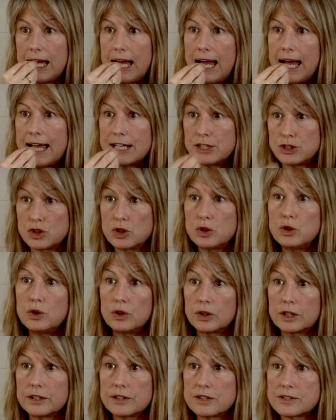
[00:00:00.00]
and
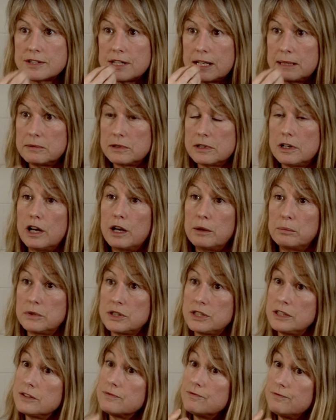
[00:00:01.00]
talk at the same time,
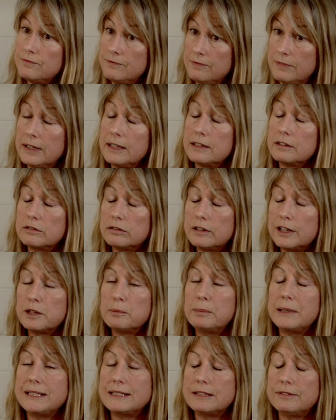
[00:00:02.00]
which is
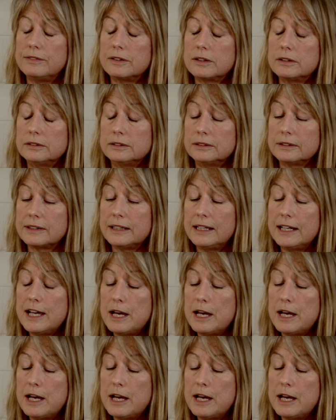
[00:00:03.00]
incredibly difficult,